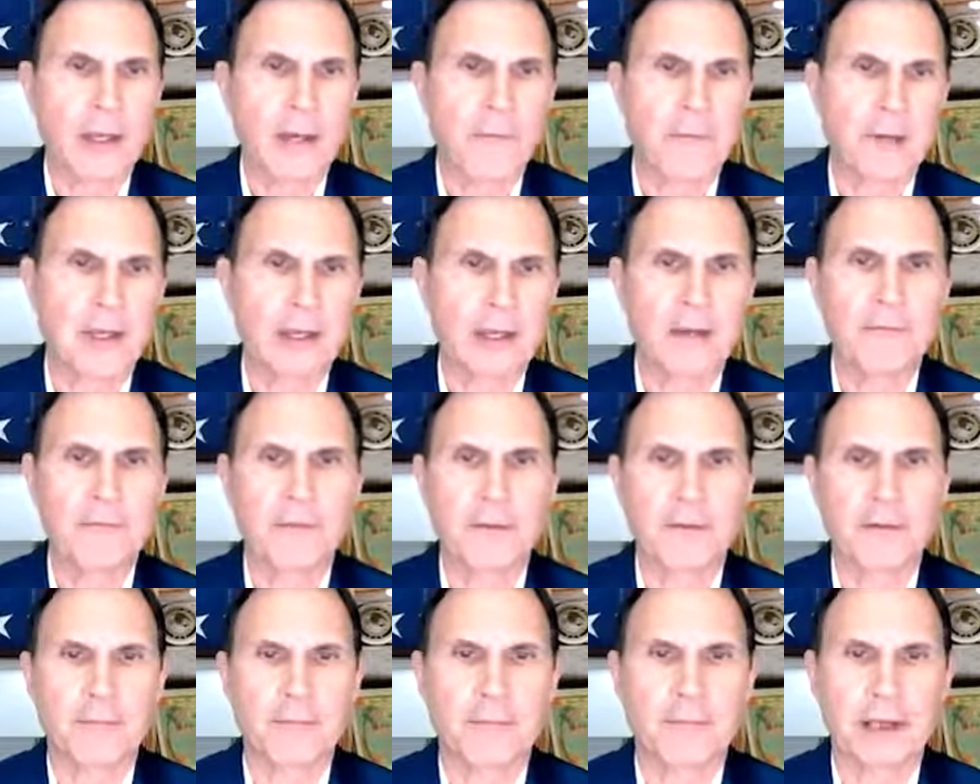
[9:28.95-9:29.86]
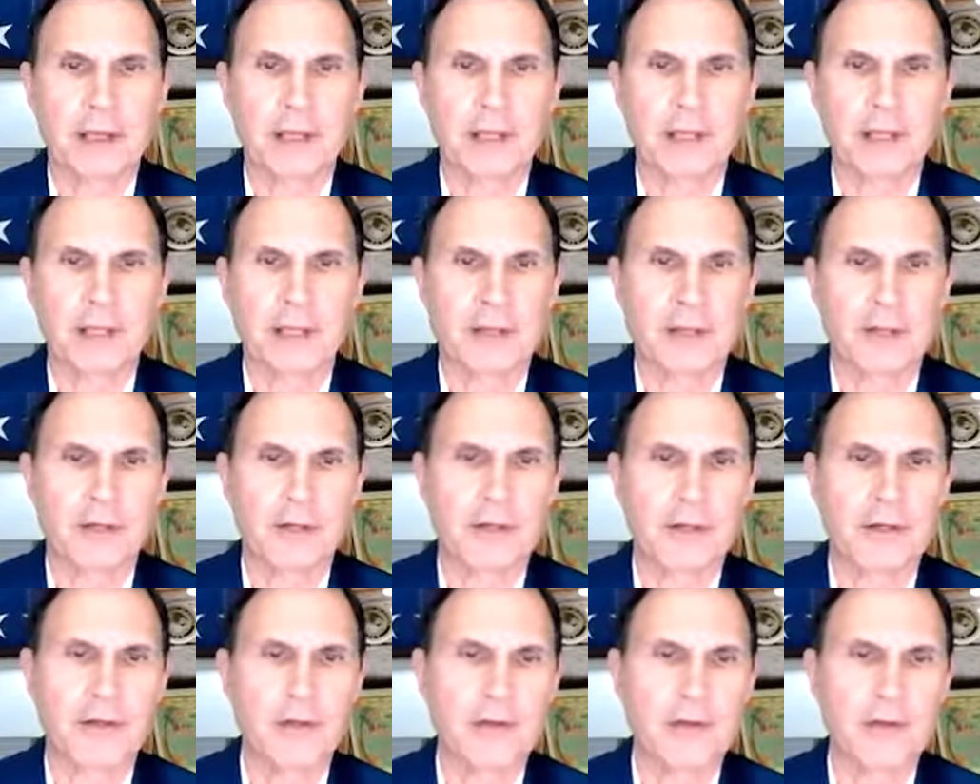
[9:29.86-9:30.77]
But if the, by chance
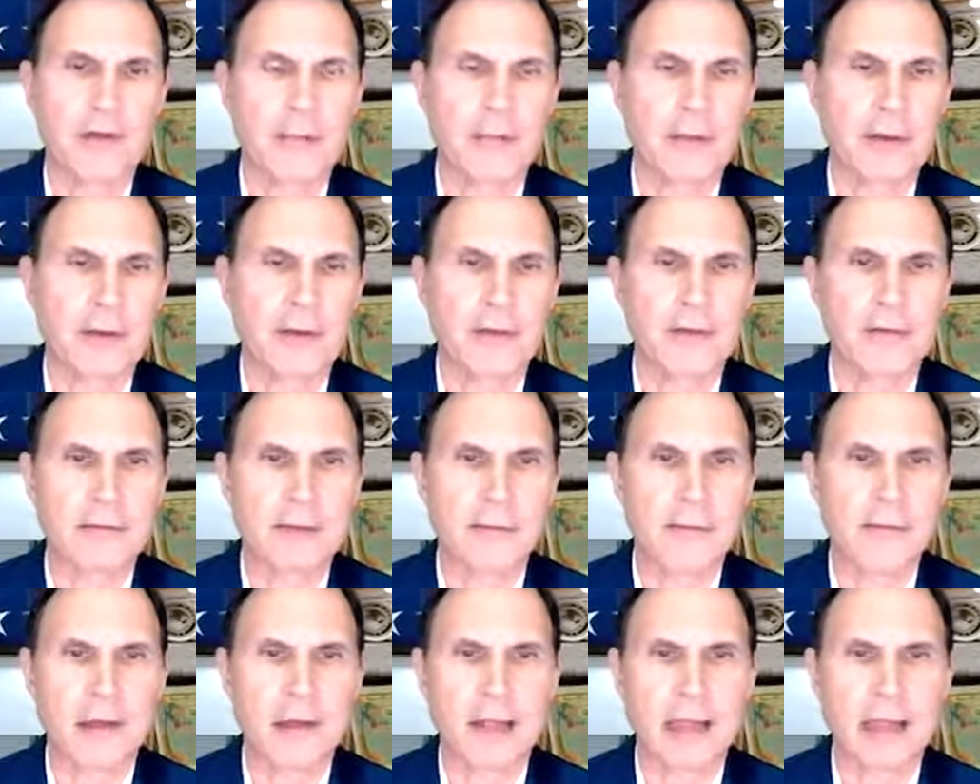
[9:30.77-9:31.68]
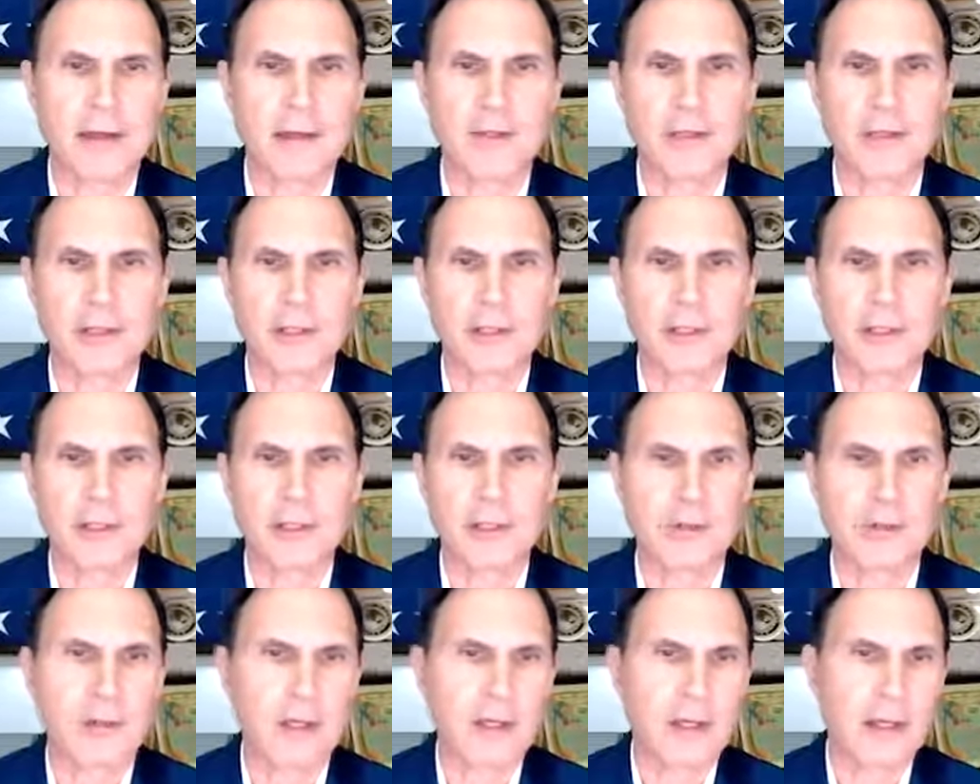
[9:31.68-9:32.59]
there's some somebody has an
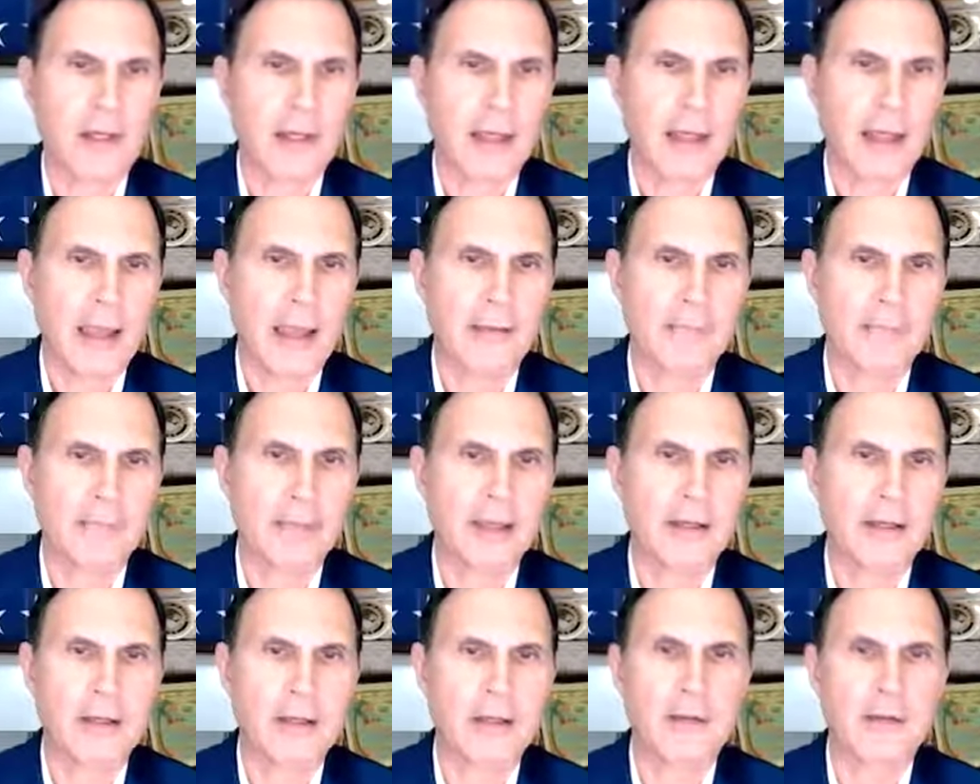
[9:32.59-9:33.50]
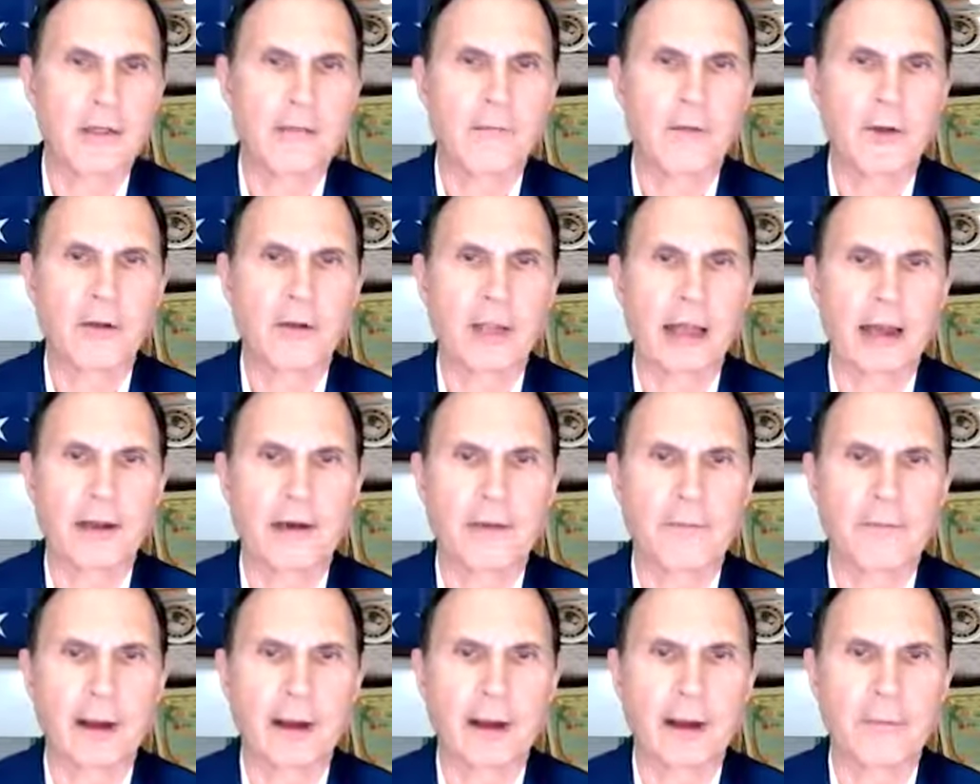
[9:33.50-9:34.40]
issue, have being in different cloud
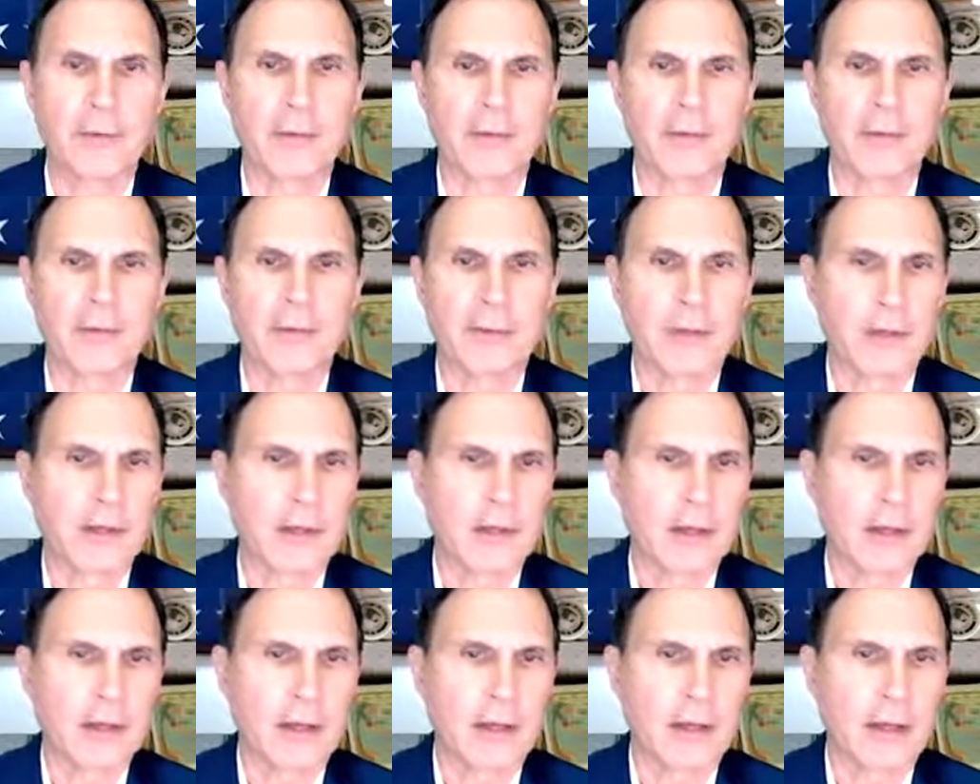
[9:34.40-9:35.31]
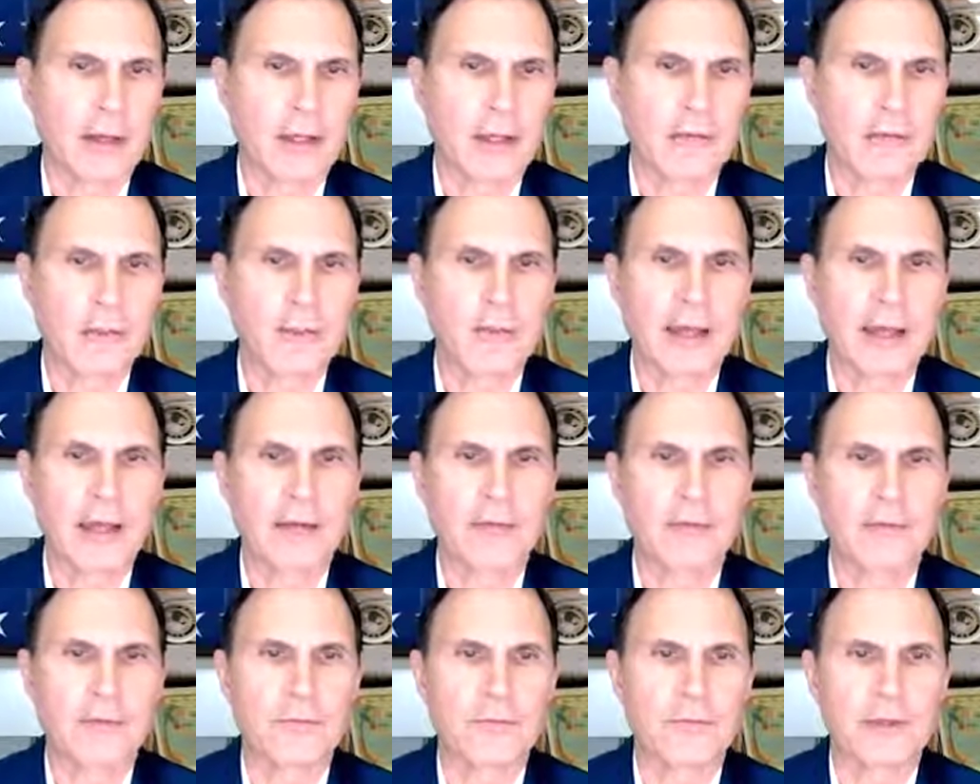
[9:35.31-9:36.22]
environments uh, gives you
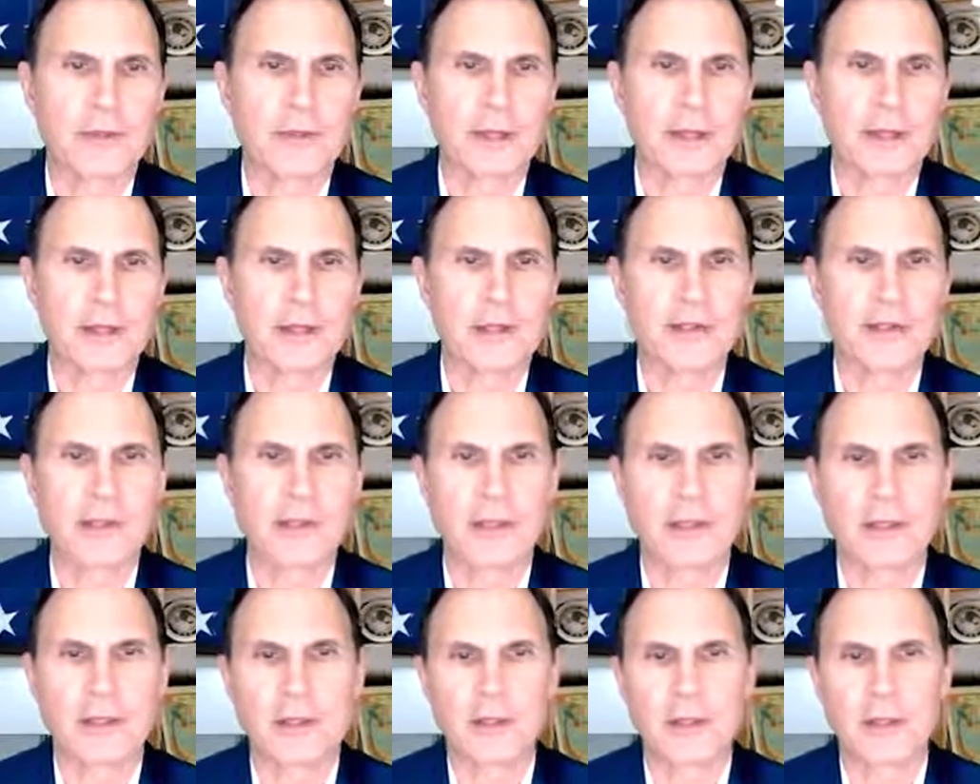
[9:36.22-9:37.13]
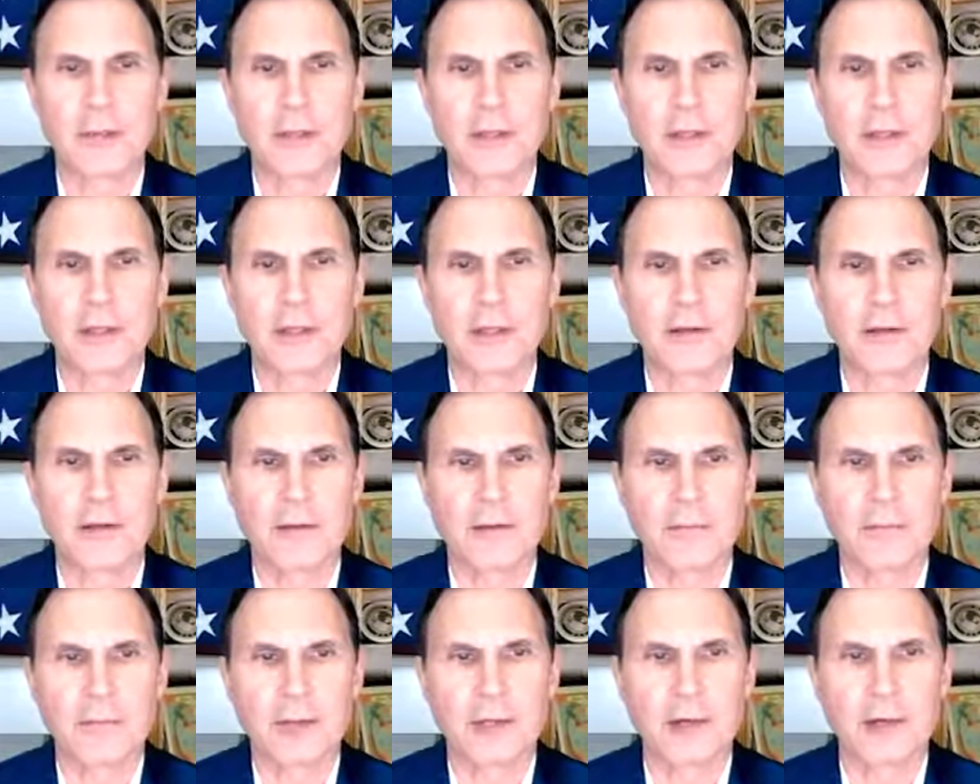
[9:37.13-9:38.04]
that resiliency that you wouldn't get
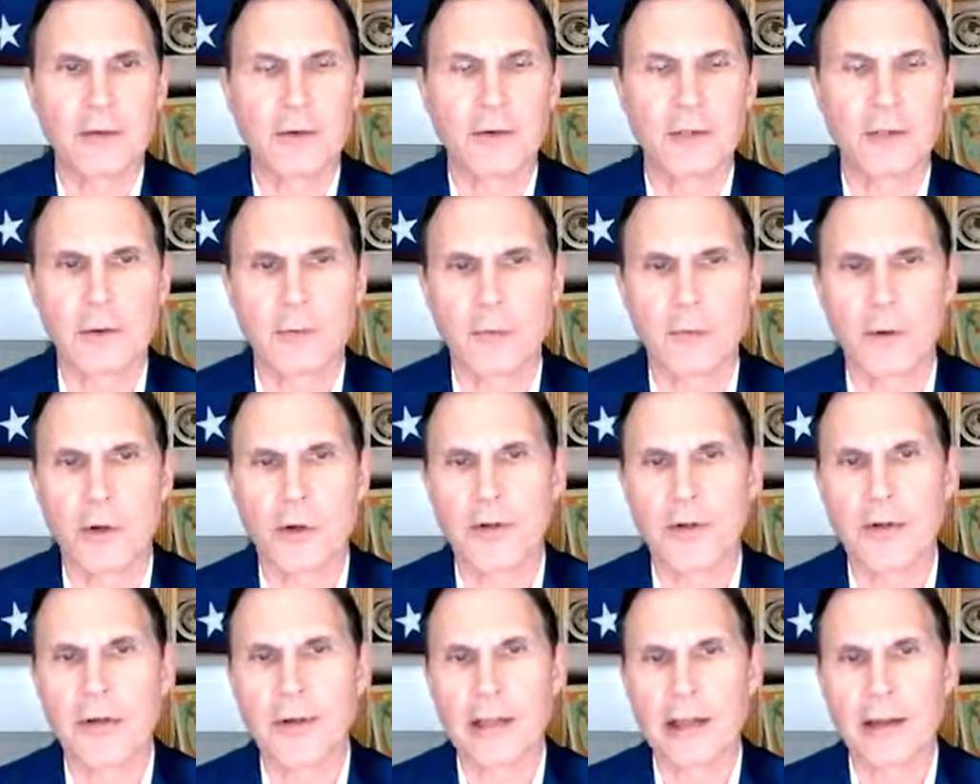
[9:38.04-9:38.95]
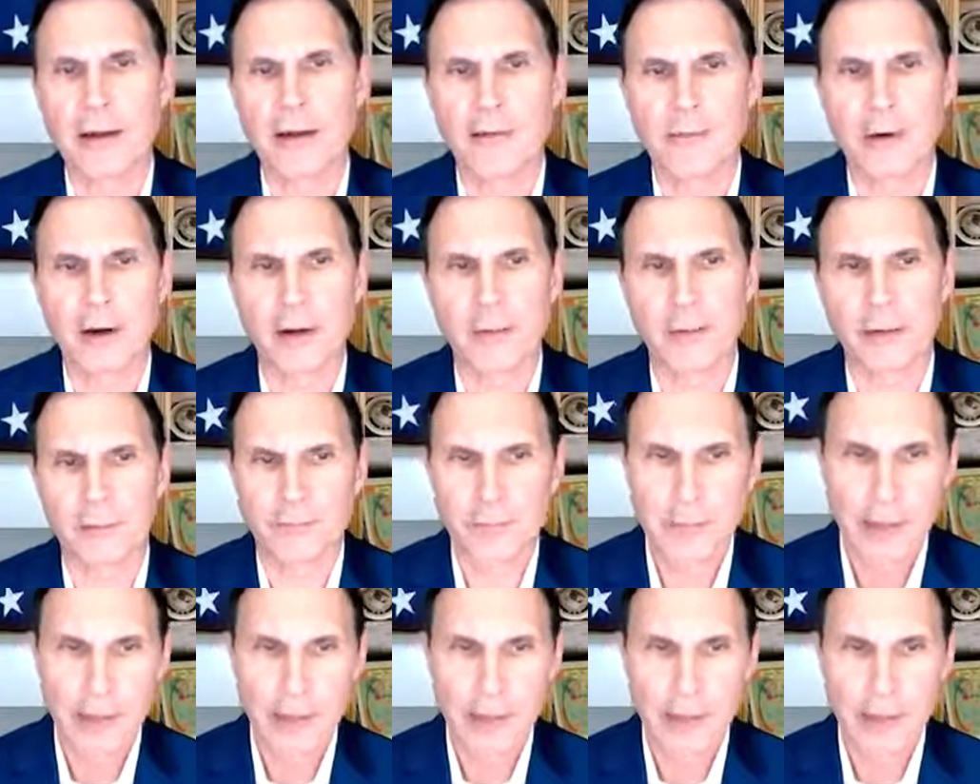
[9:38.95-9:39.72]
being in only one cloud environment.